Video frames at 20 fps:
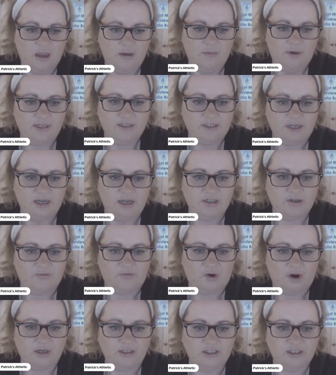Minutes later,
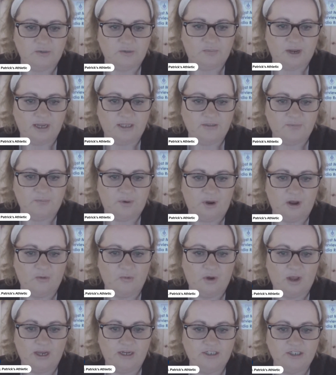Forrester played the ball
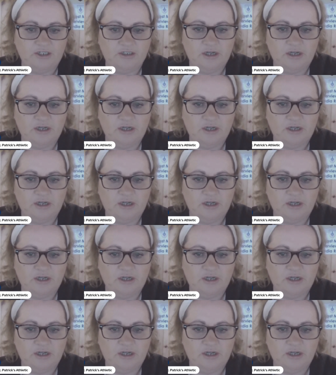wide to